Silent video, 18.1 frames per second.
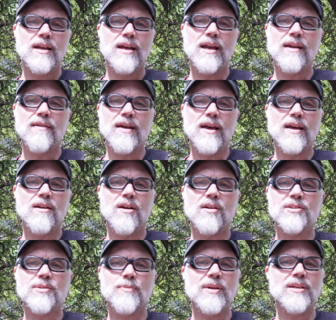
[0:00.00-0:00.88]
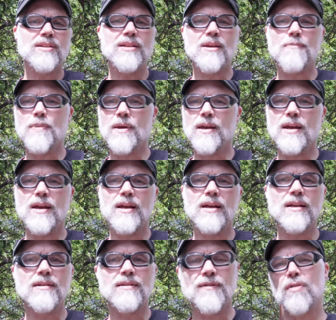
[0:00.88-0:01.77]
and then ultimately
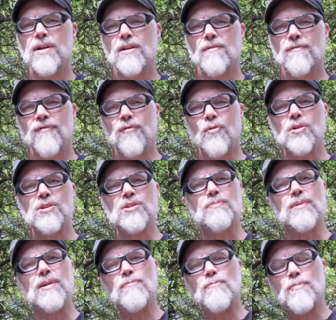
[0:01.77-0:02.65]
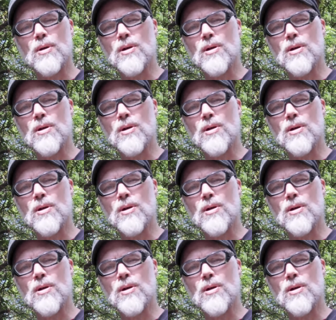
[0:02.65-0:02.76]
dipping and reinforcement,